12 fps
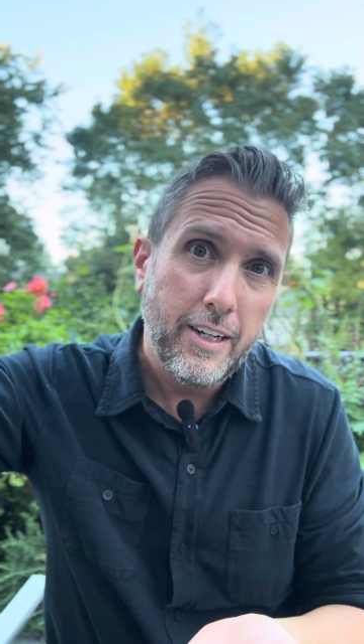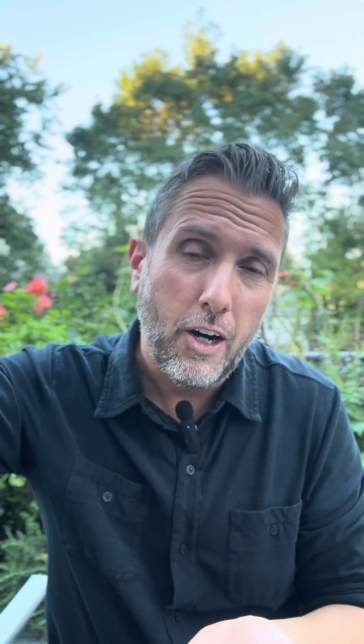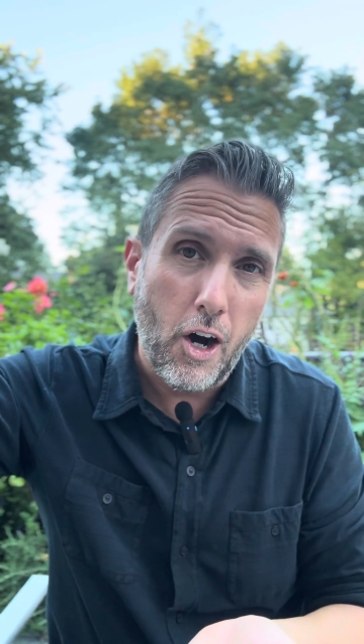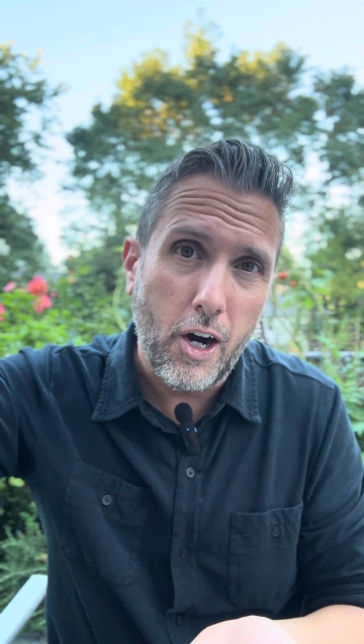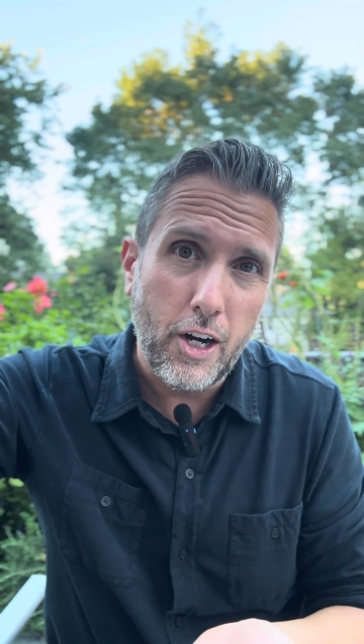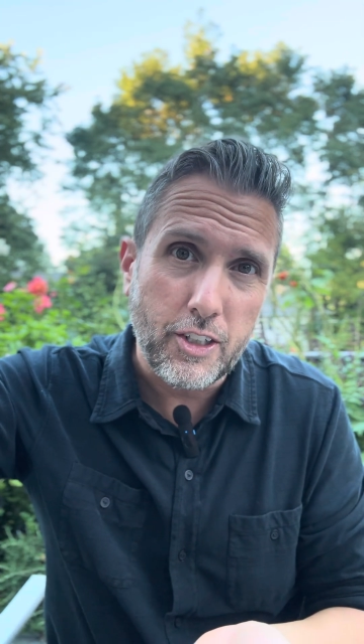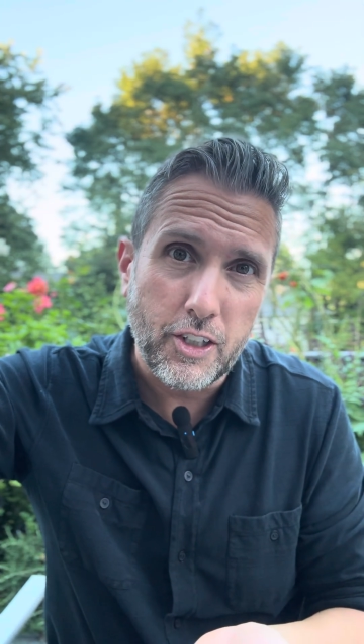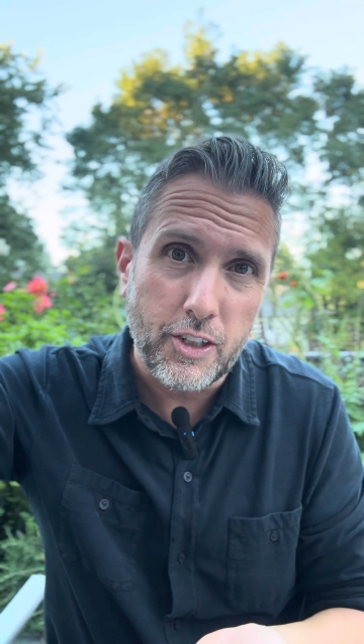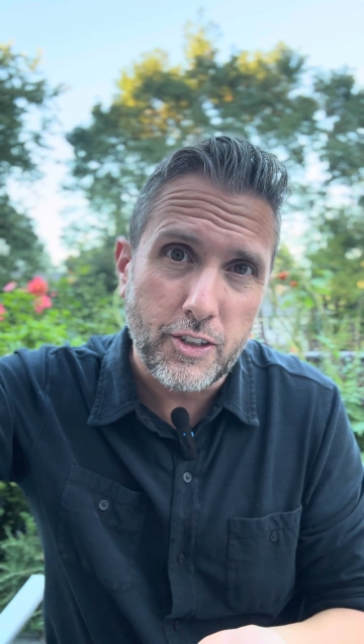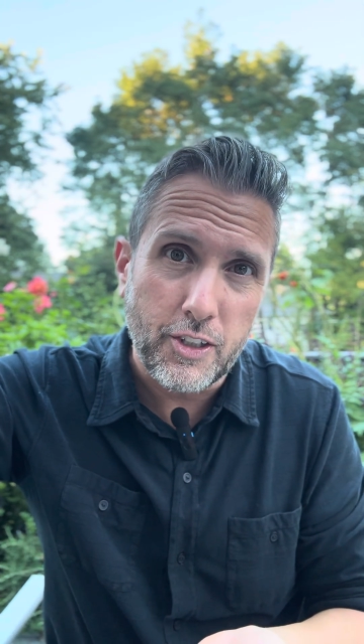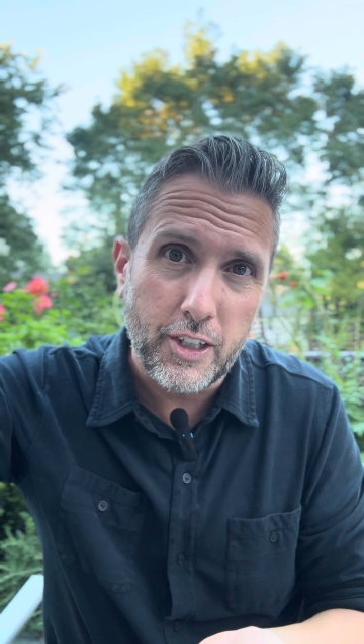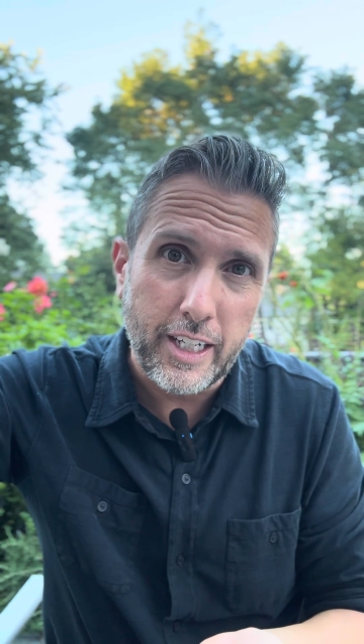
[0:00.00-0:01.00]
to
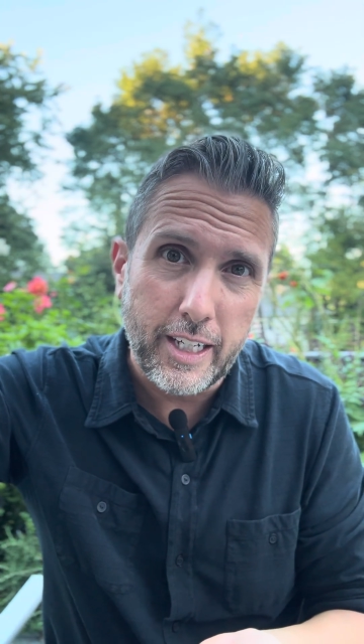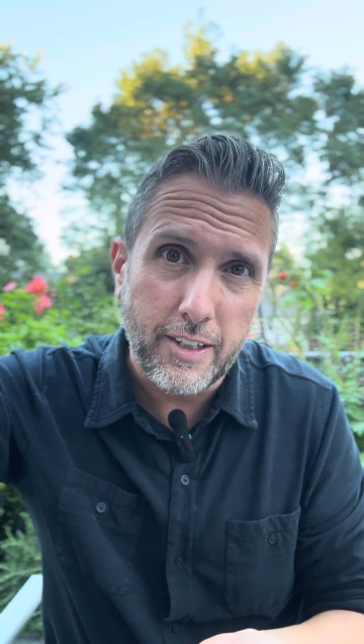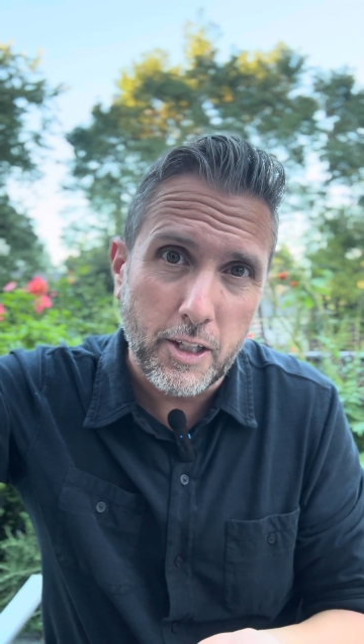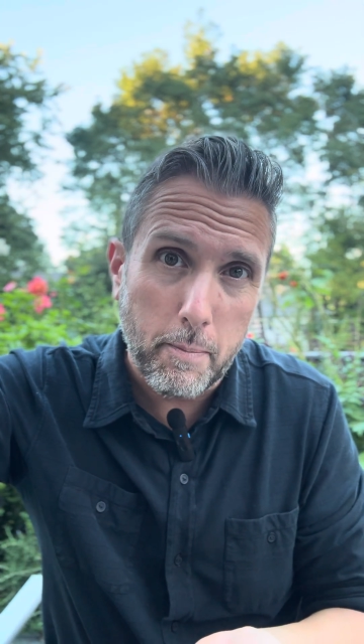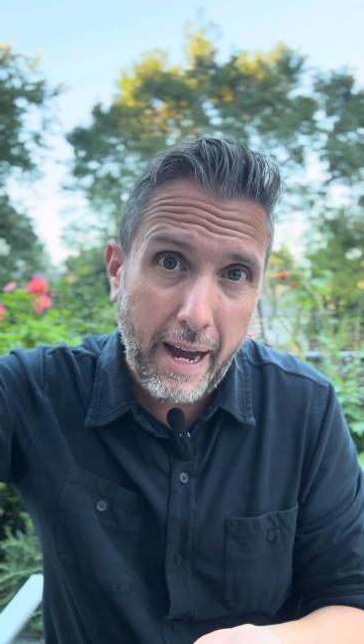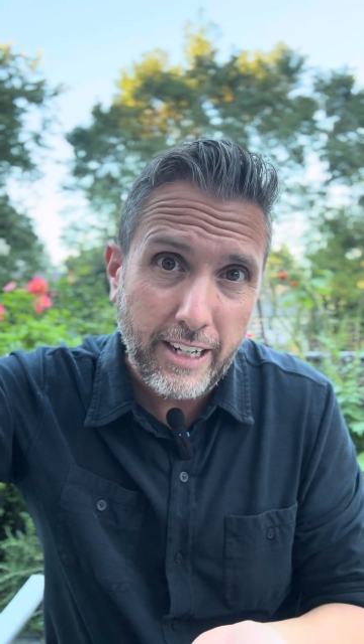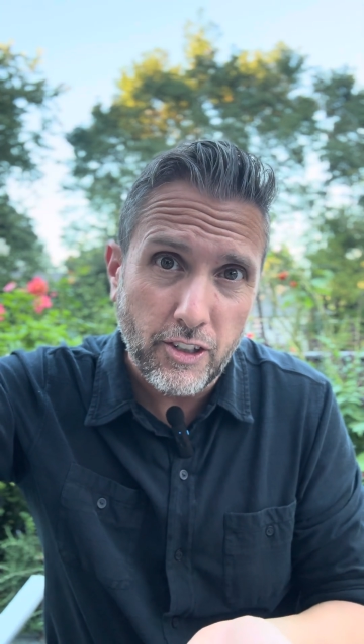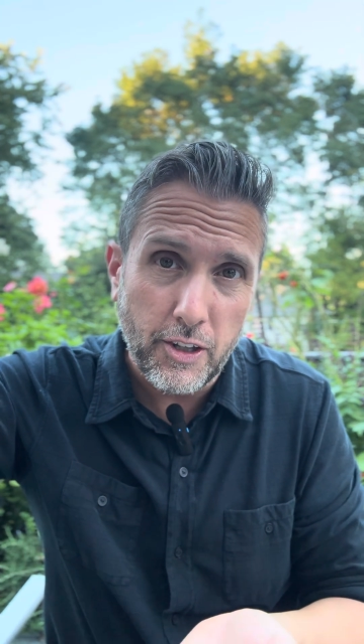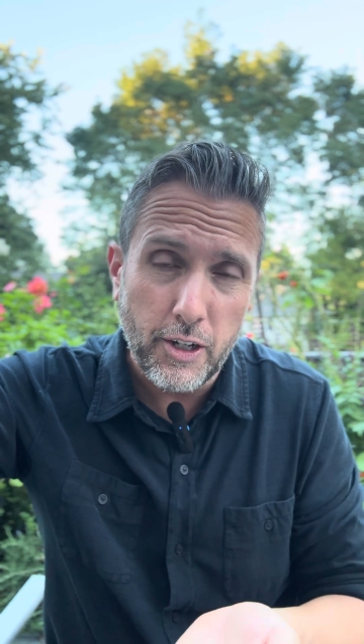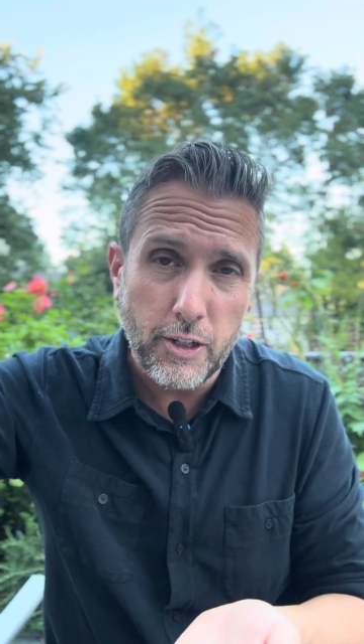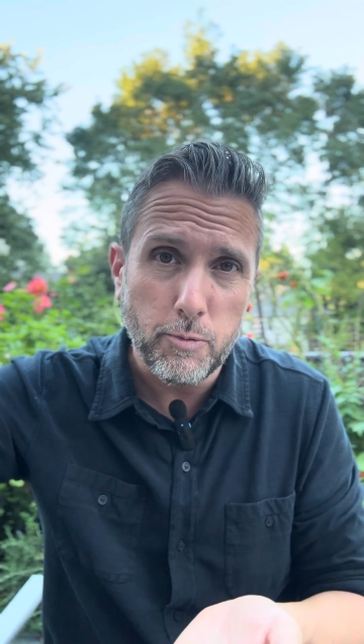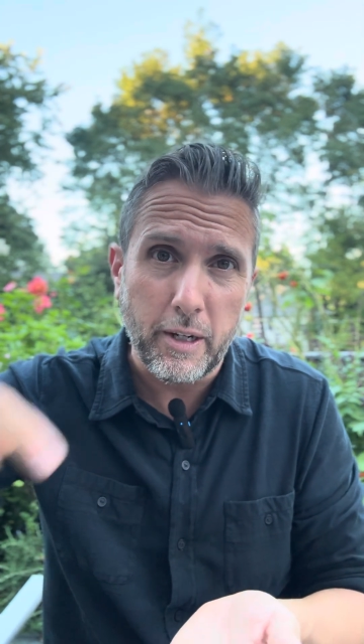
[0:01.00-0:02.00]
the banks on
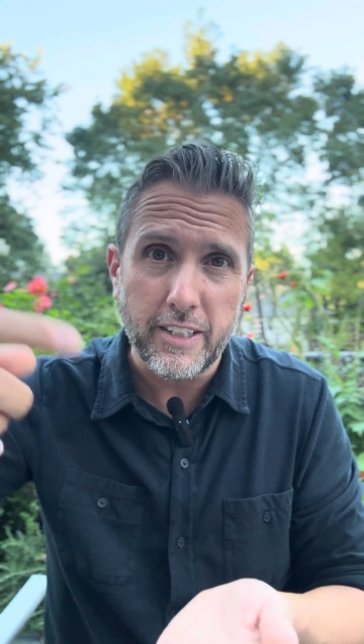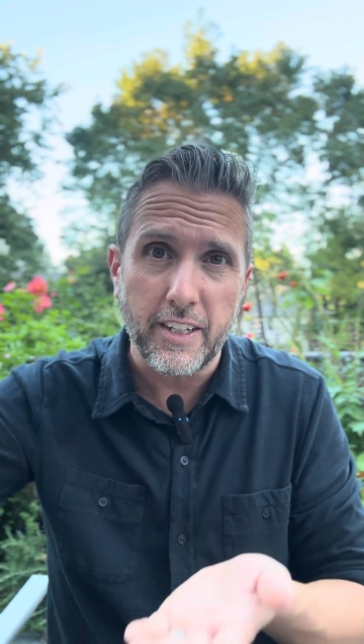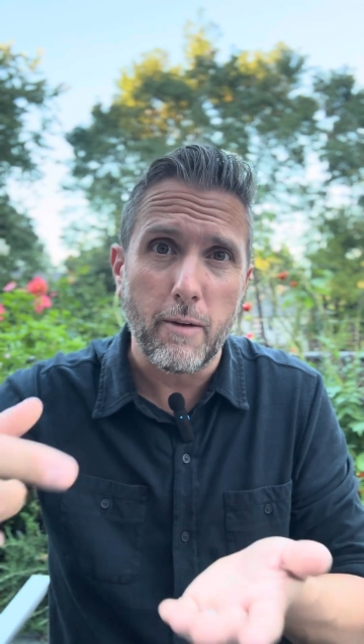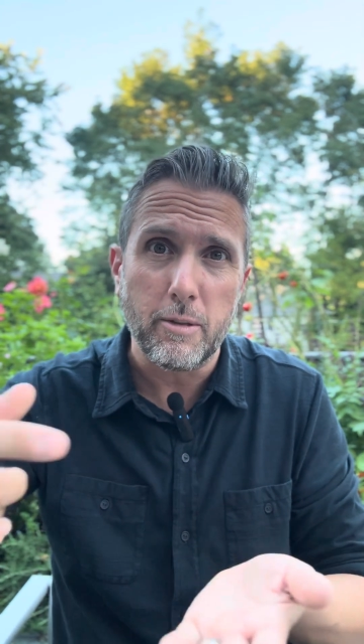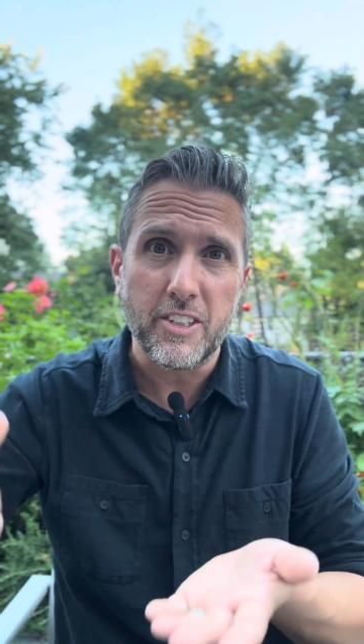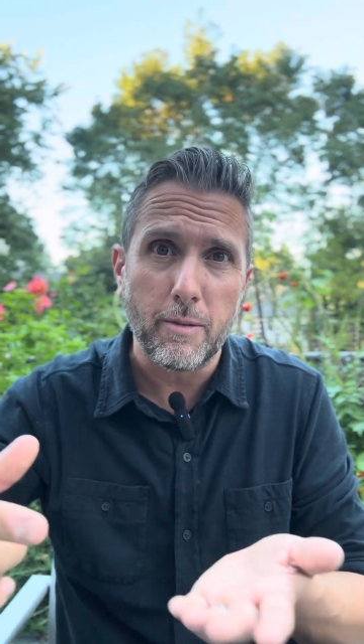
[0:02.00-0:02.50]
those because the government